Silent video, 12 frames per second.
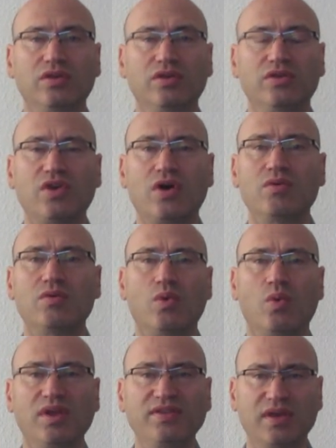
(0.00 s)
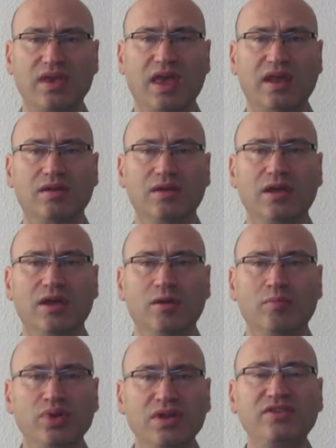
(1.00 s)
So once again,
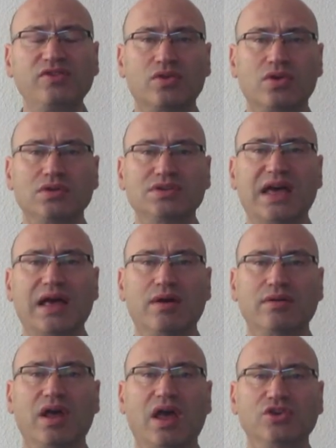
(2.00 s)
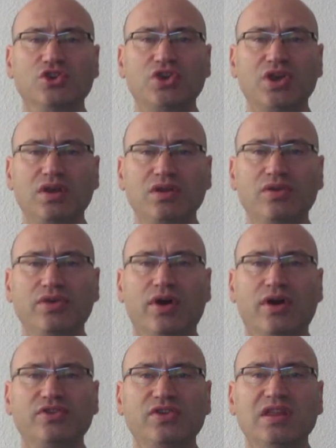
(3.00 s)
please scroll down and share your
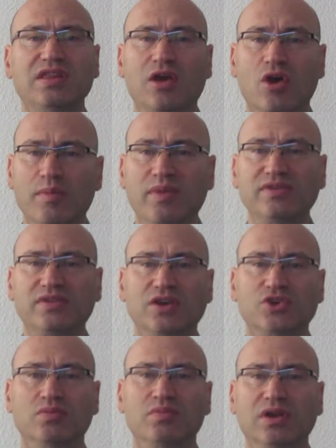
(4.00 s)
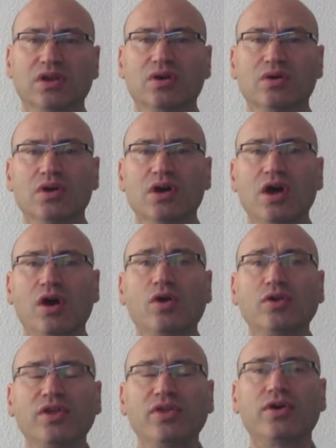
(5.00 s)
thoughts in the comment section below or
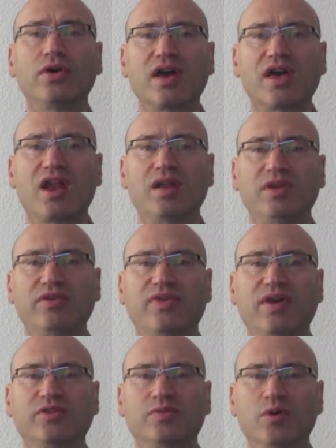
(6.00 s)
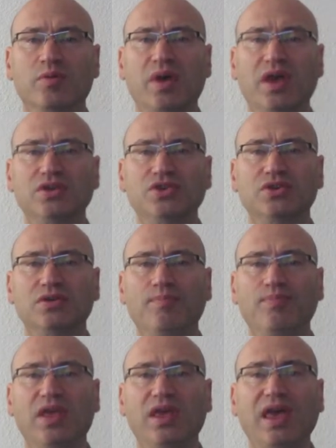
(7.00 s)
on the Thought Academy Facebook page.
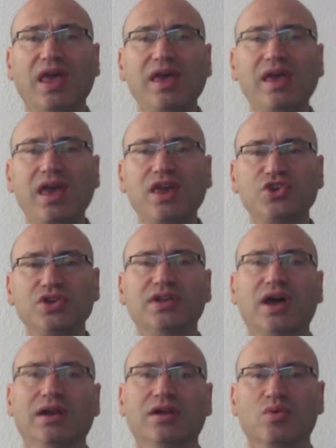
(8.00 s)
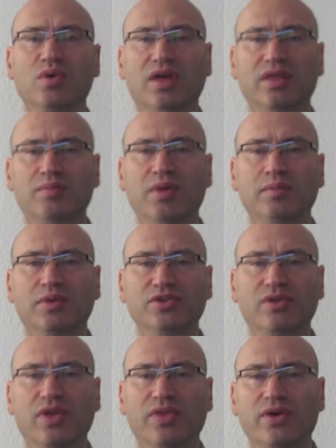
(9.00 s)
Engage in dialogue with other members
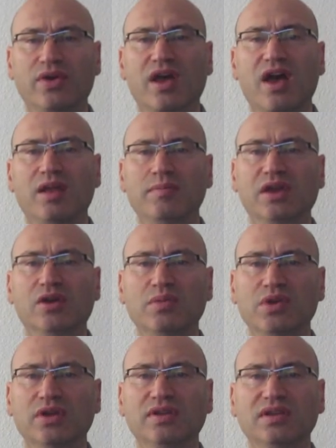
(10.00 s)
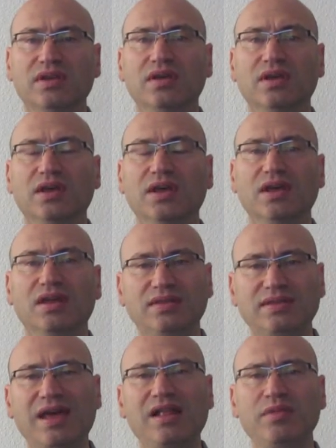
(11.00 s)
of the Thought Academy community.
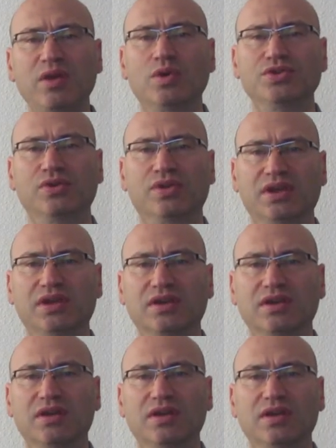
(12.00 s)
Tell me what you think.